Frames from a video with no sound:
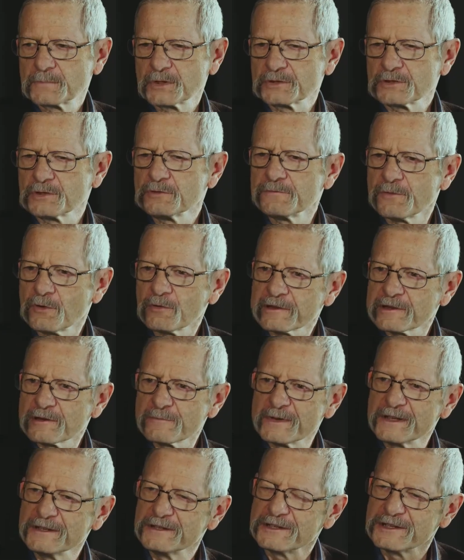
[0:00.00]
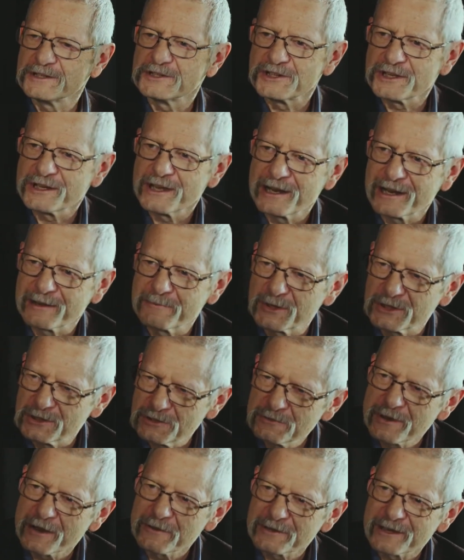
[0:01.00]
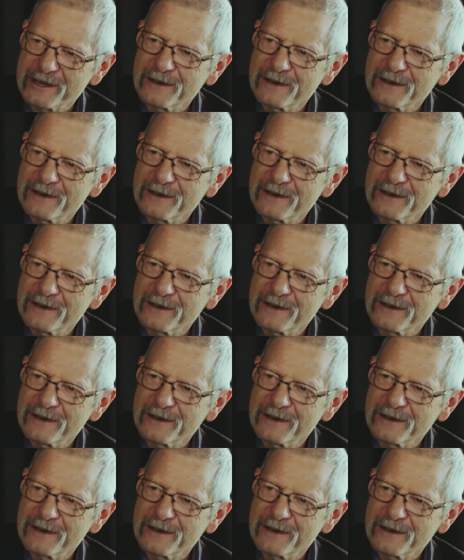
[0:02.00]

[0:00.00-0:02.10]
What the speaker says: But you've also been teaching Erlang, but you don't